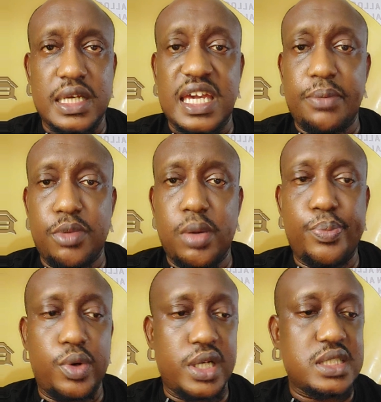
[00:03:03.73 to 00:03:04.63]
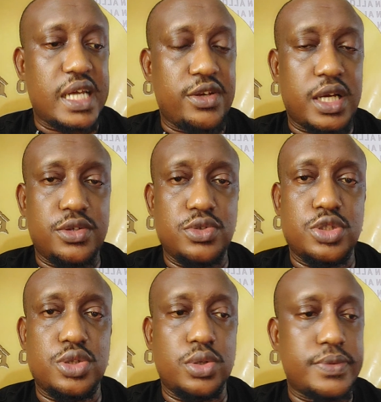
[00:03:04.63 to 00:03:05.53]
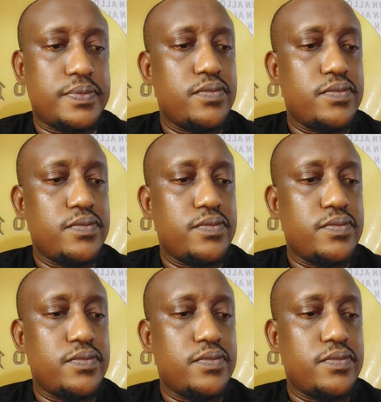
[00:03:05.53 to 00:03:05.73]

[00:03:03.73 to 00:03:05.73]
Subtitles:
get more points that you can use. So